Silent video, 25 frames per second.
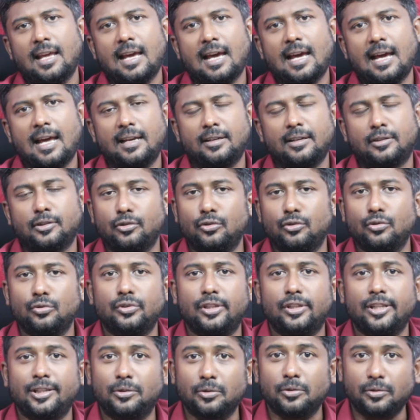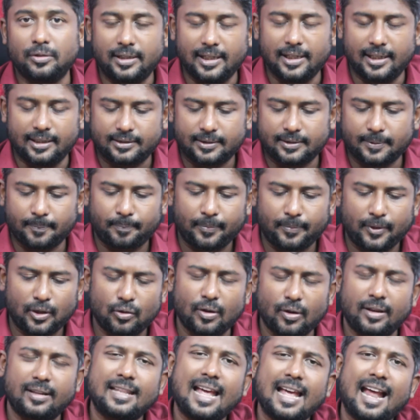and to do the good deeds.
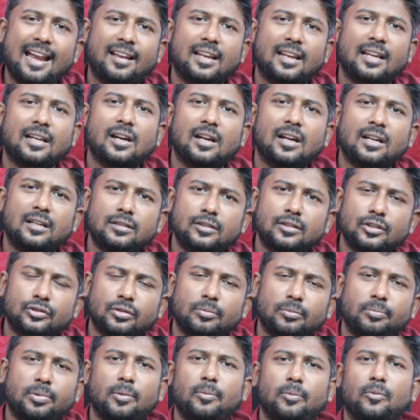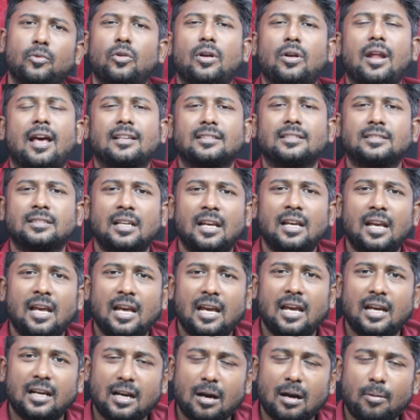So in that regard, the Supreme Court has
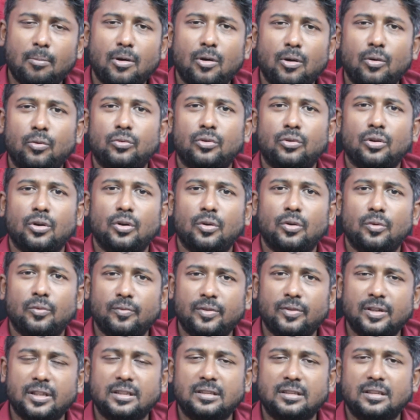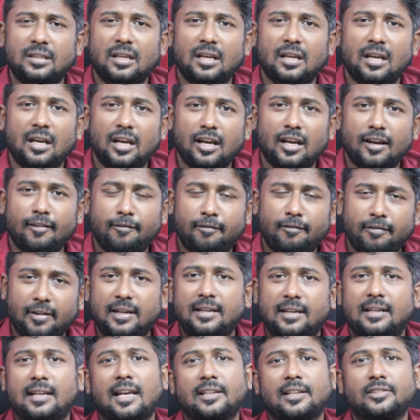come out with a
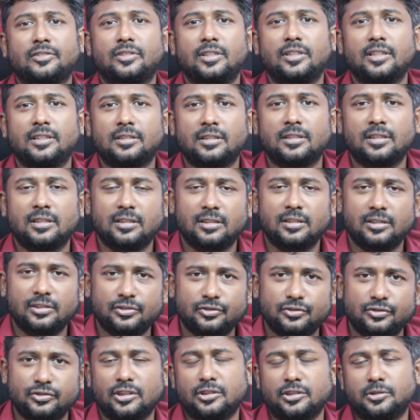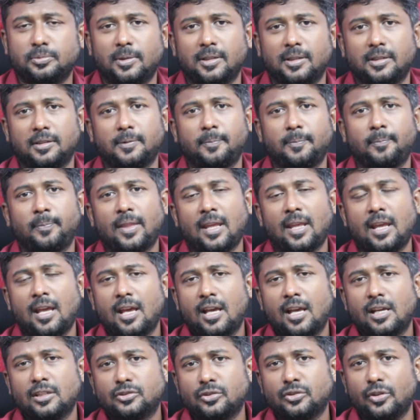fantastic judgment.
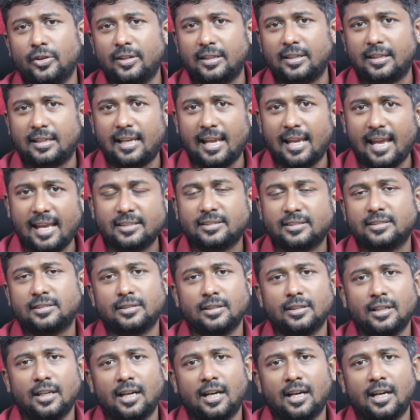So in case